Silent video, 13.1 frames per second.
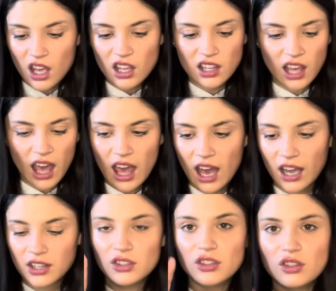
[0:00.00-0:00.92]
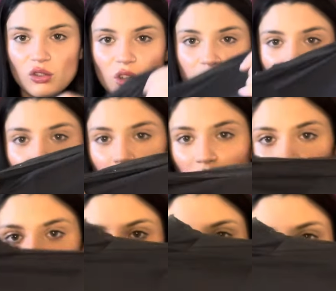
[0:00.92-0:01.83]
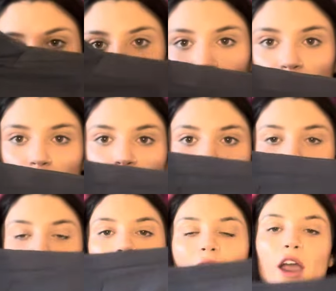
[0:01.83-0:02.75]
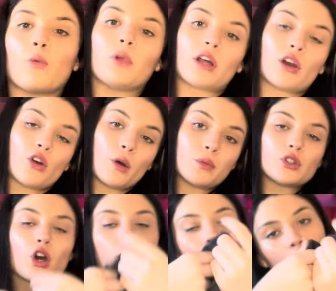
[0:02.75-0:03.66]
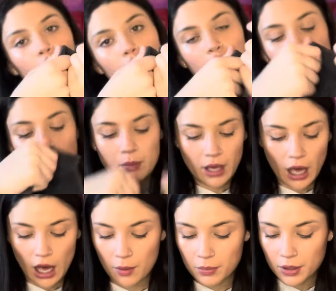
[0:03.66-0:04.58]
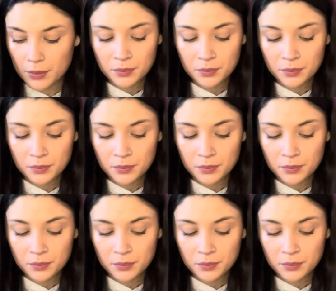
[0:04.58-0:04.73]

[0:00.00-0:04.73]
yeah, I just thought it was really, really cute, and you could wear it out with like a crop top or you could zip it up.